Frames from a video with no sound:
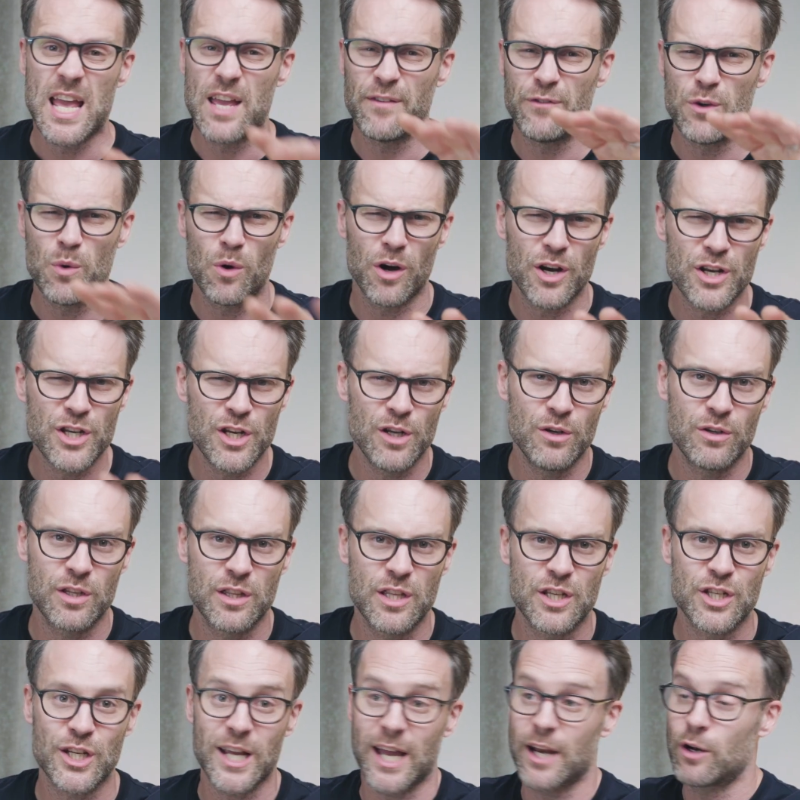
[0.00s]
if you are new to
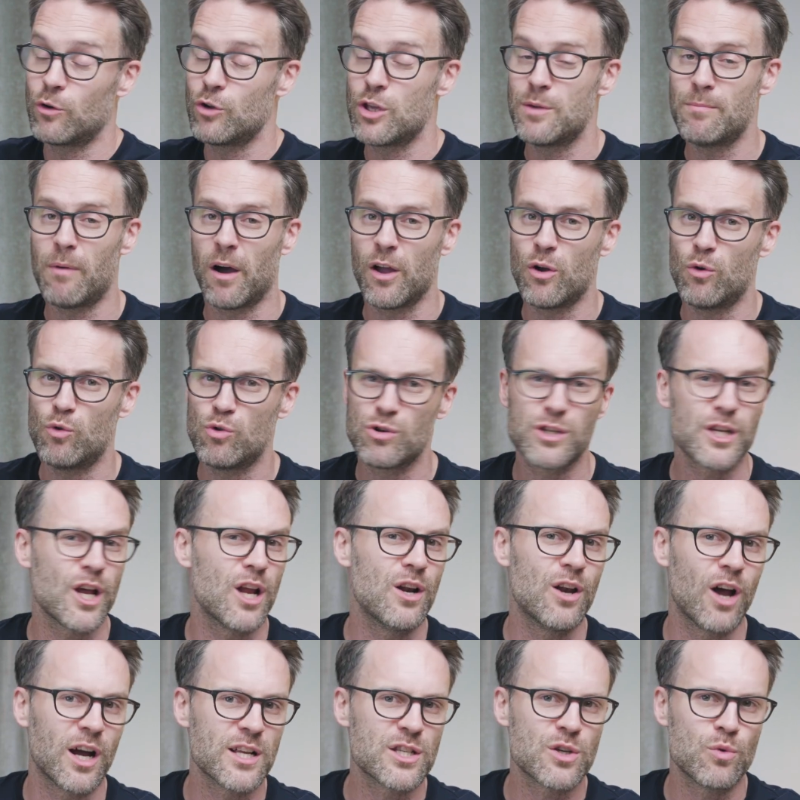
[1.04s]
the channel, you might also
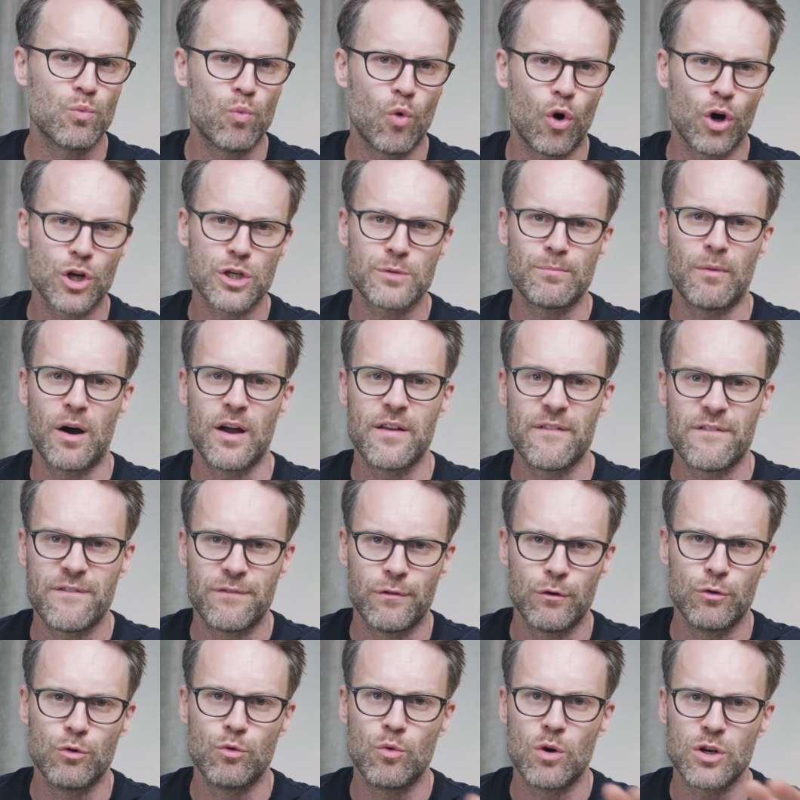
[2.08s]
like to watch my
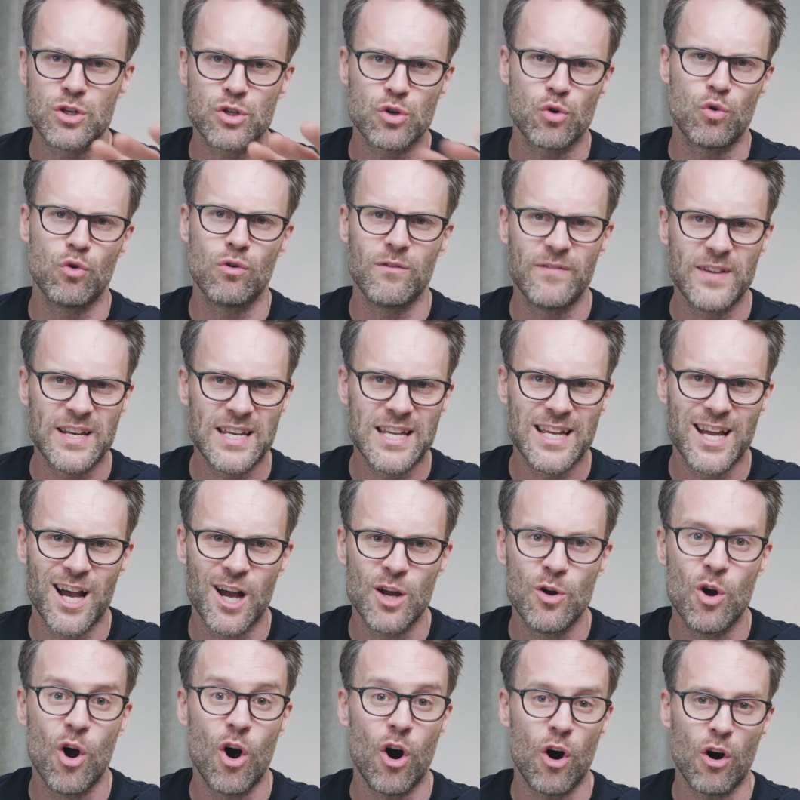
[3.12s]
full tour
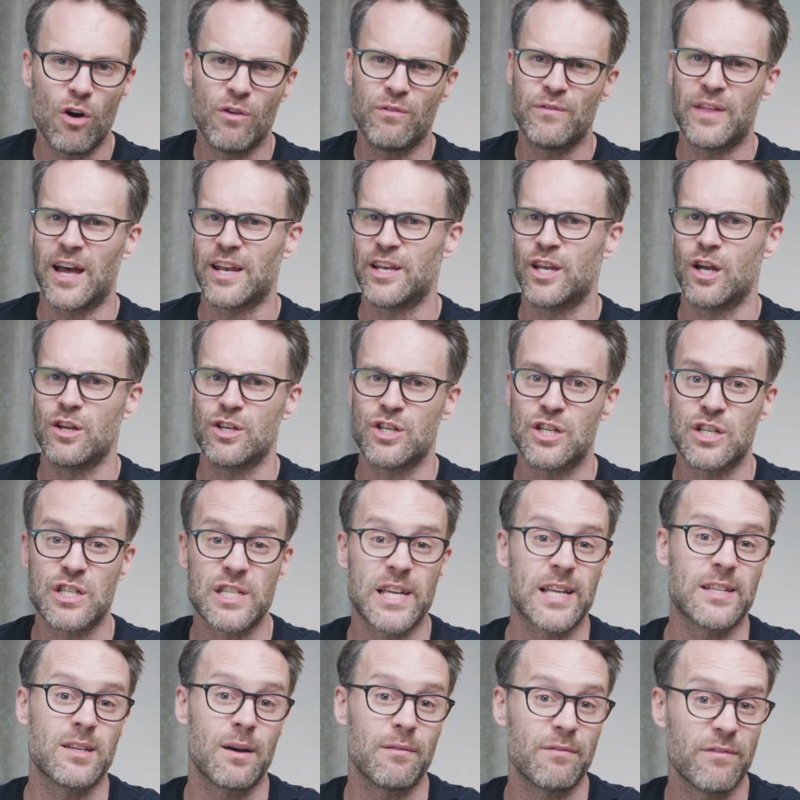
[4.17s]
video of that Notion
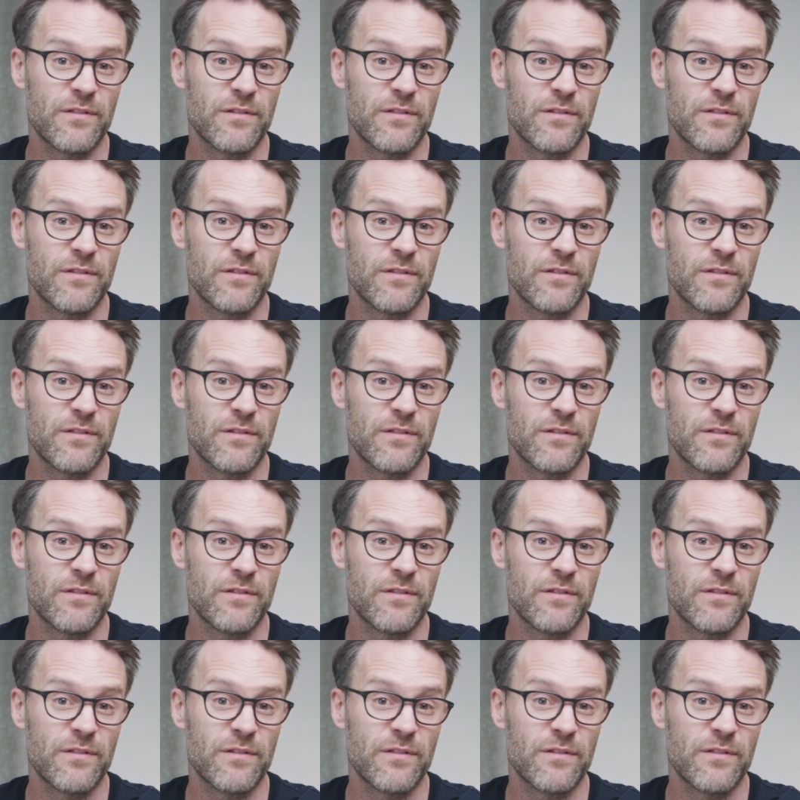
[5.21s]
setup